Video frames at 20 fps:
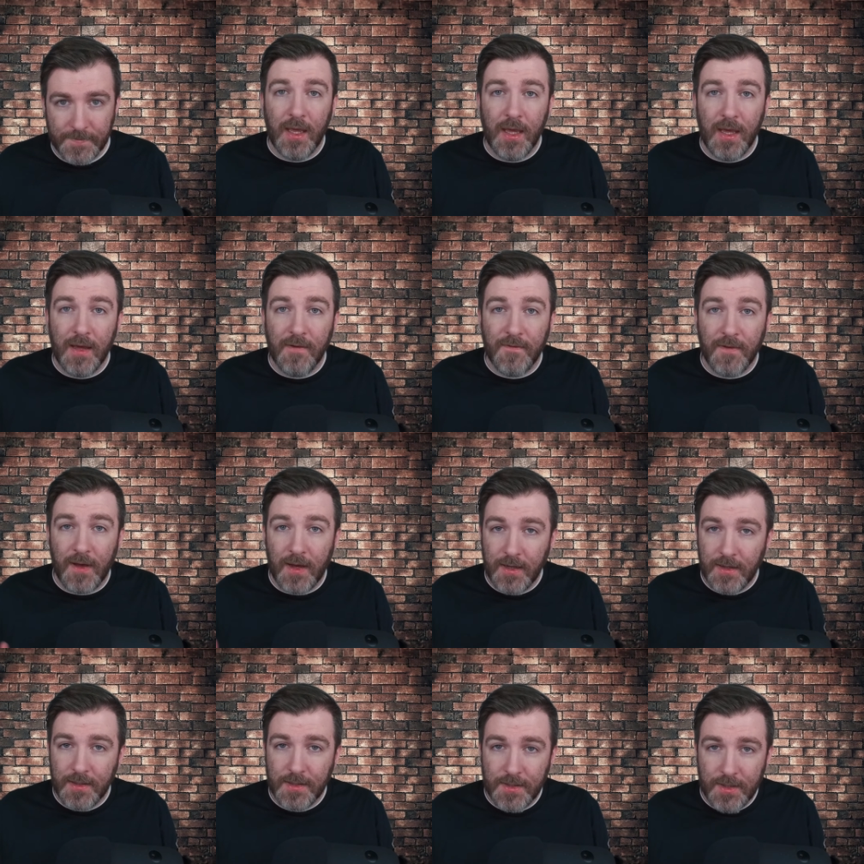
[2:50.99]
If if
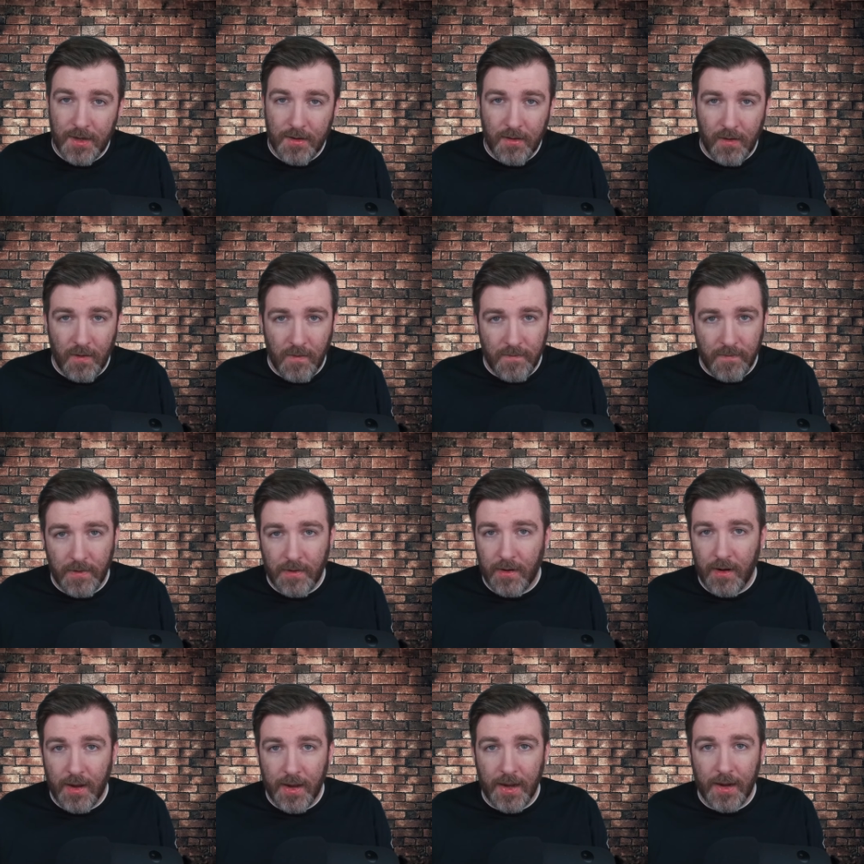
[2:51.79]
I could start
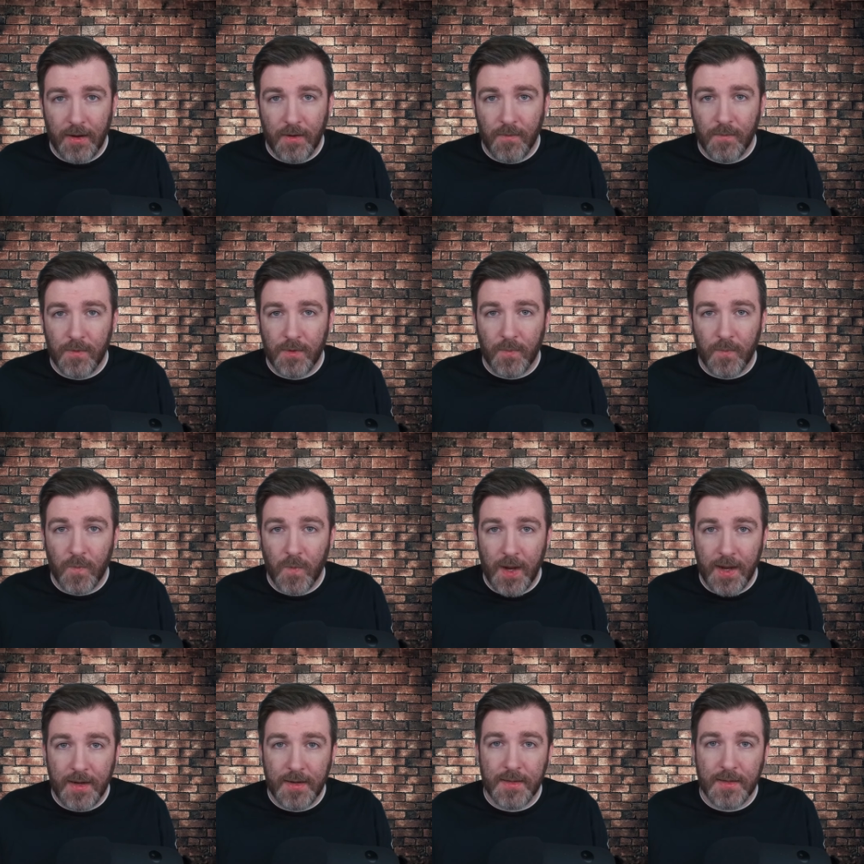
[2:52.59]
over, I would
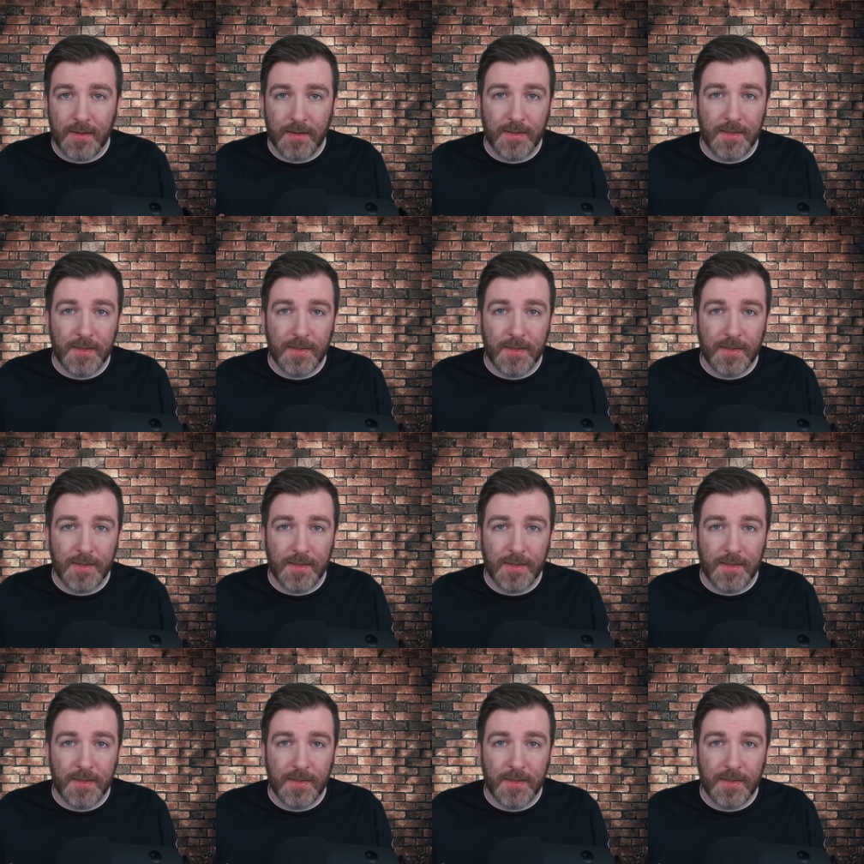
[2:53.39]
wait